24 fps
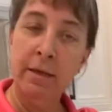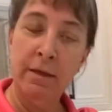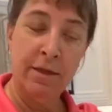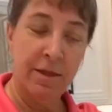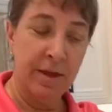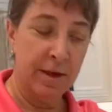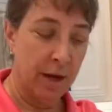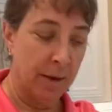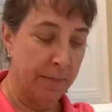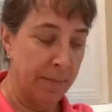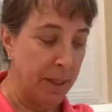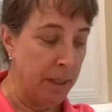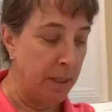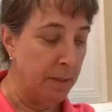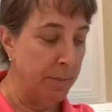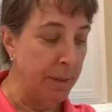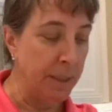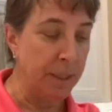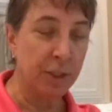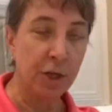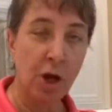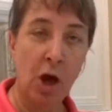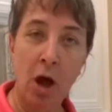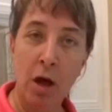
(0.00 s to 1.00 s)
that I'm going to be
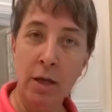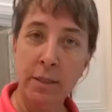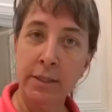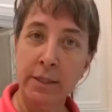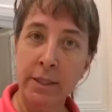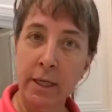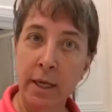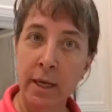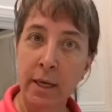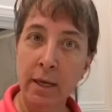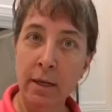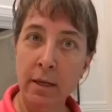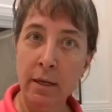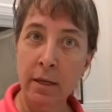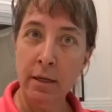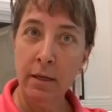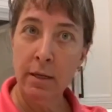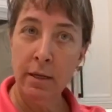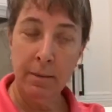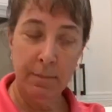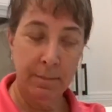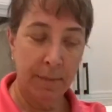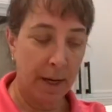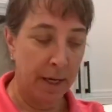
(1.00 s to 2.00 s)
tossing
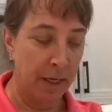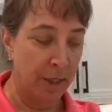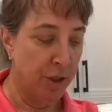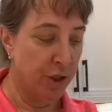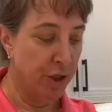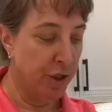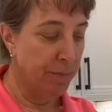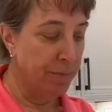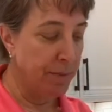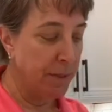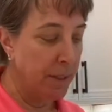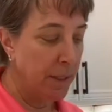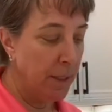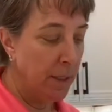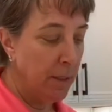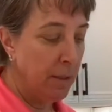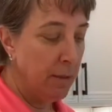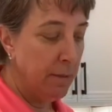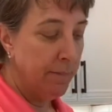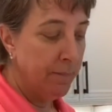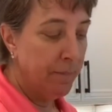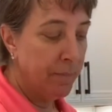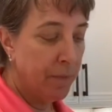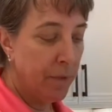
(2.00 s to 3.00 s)
my chips in.
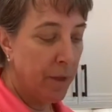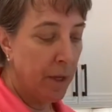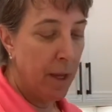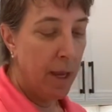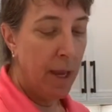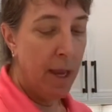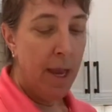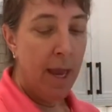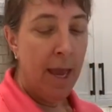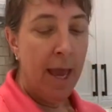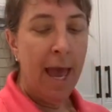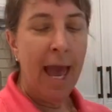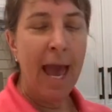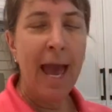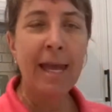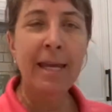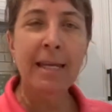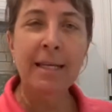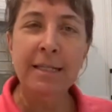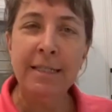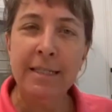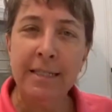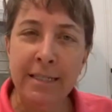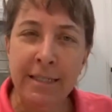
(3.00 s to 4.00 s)
And
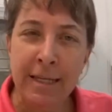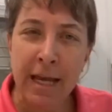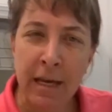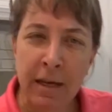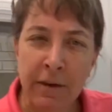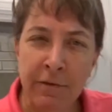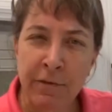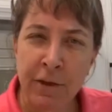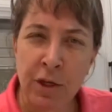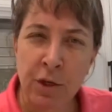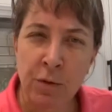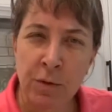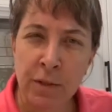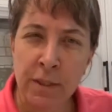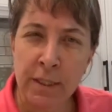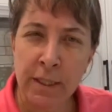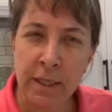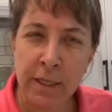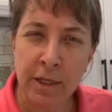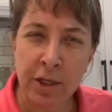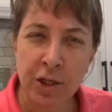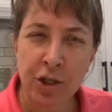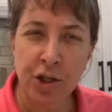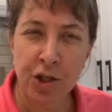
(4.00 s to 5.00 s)
instead of
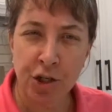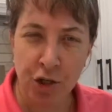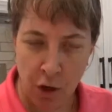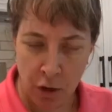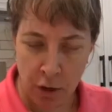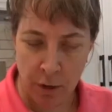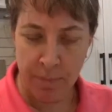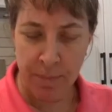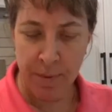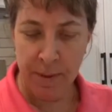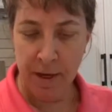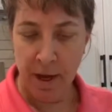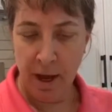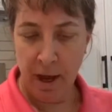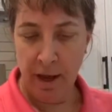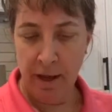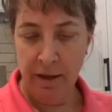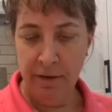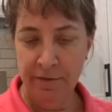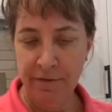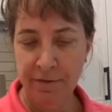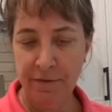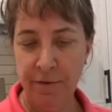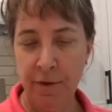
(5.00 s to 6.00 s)
using a sharp
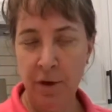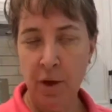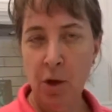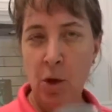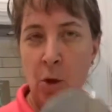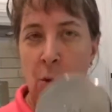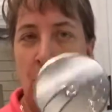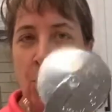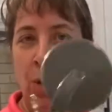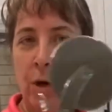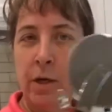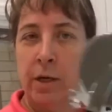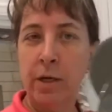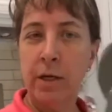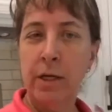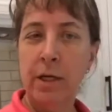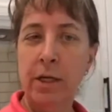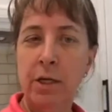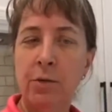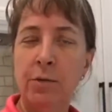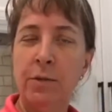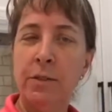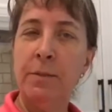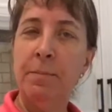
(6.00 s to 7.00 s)
knife, we're going to
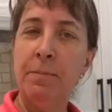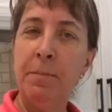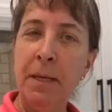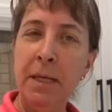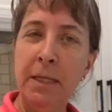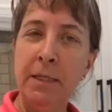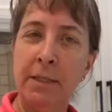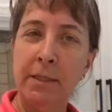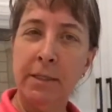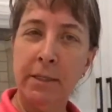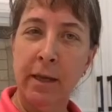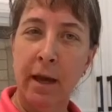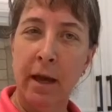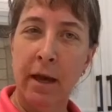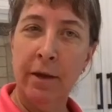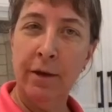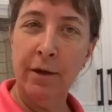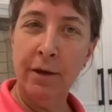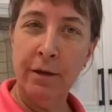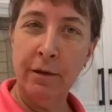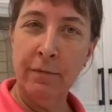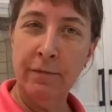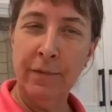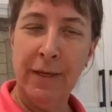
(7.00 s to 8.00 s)
use a pizza
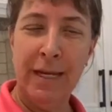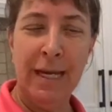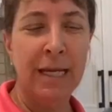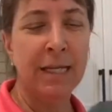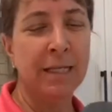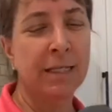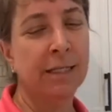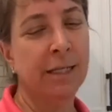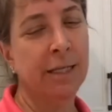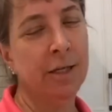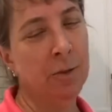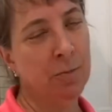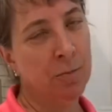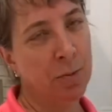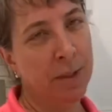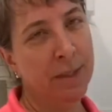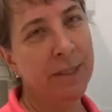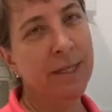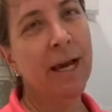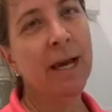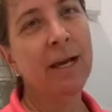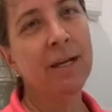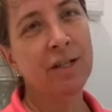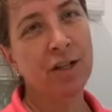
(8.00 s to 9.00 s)
cutter. It's going to
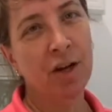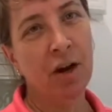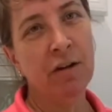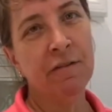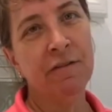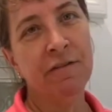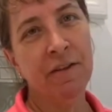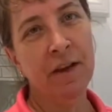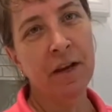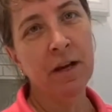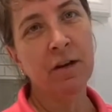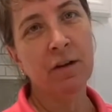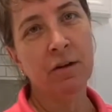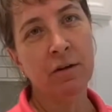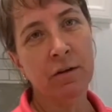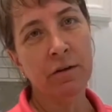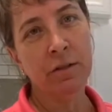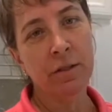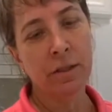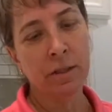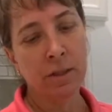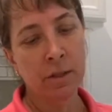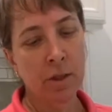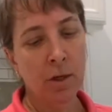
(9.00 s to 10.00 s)
protect our
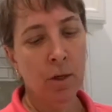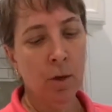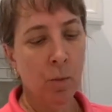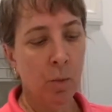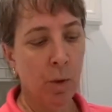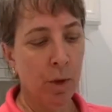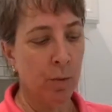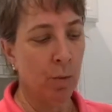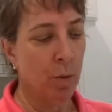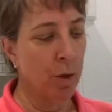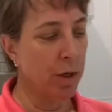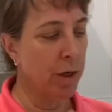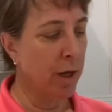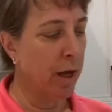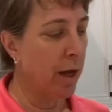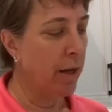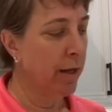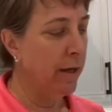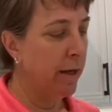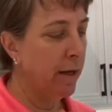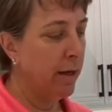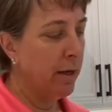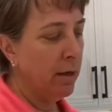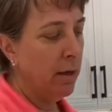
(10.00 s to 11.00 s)
fingers when we're
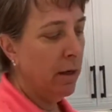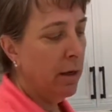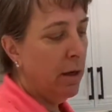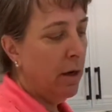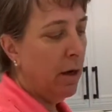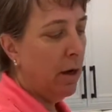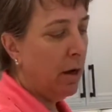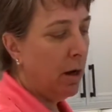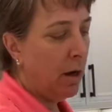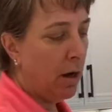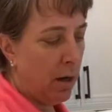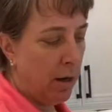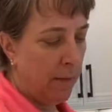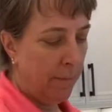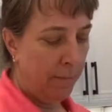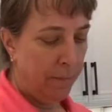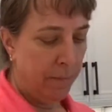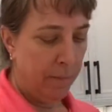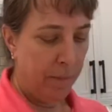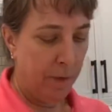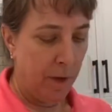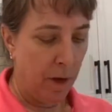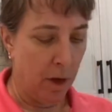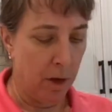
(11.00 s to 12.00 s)
cutting
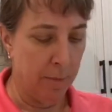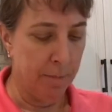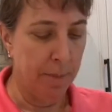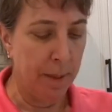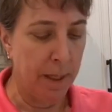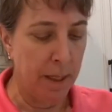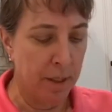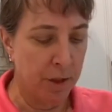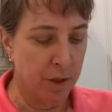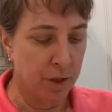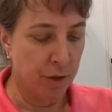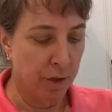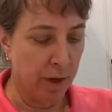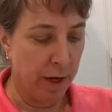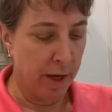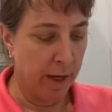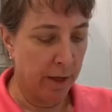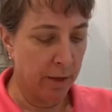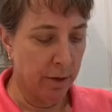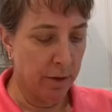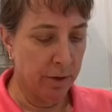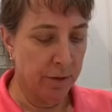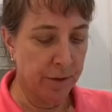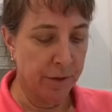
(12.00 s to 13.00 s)
our pita
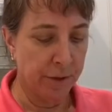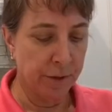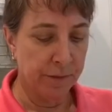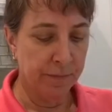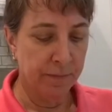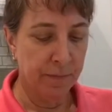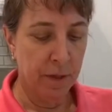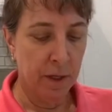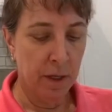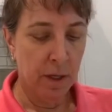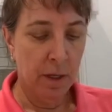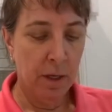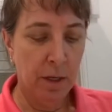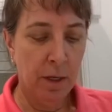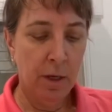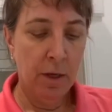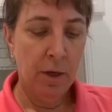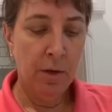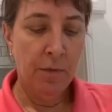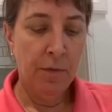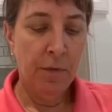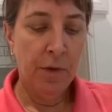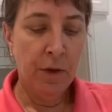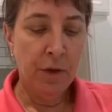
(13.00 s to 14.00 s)
triangles.
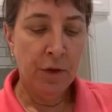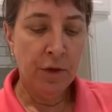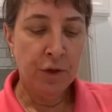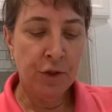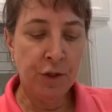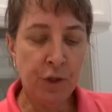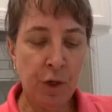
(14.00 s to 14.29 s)
So